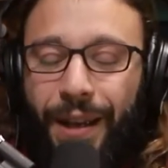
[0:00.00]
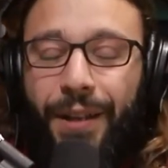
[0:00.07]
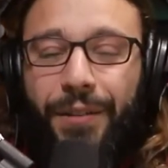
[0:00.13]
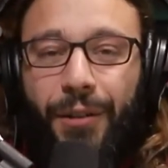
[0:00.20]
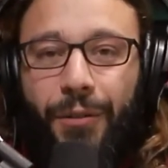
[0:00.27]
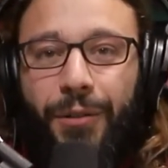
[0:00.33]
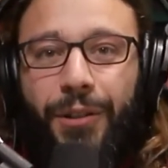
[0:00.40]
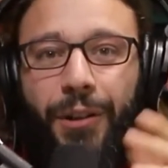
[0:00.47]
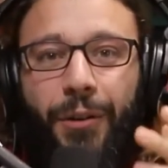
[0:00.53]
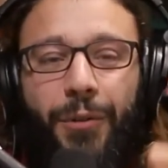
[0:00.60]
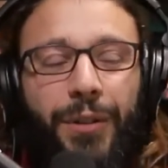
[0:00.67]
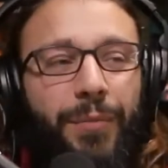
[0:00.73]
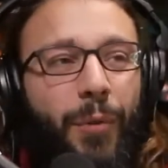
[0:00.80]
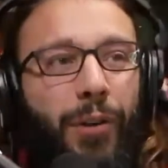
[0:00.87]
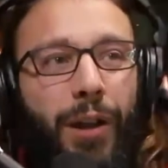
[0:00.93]
So, you know,
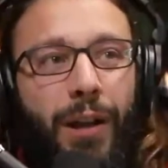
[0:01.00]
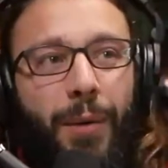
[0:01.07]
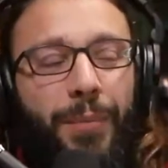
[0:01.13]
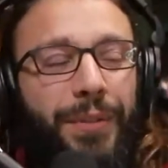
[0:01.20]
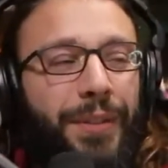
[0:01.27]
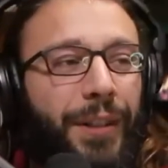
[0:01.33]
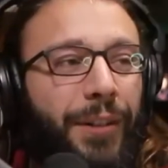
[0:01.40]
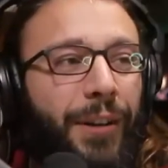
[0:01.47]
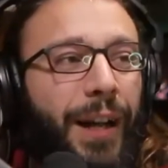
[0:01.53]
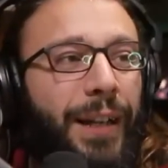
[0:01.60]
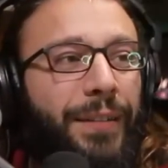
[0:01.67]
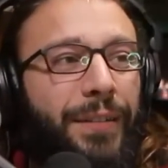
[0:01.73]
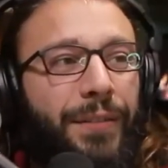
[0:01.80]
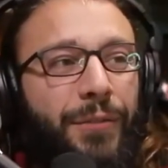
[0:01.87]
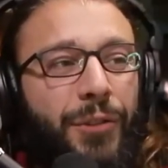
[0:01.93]
we smoke a couple
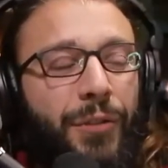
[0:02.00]
cigarettes, just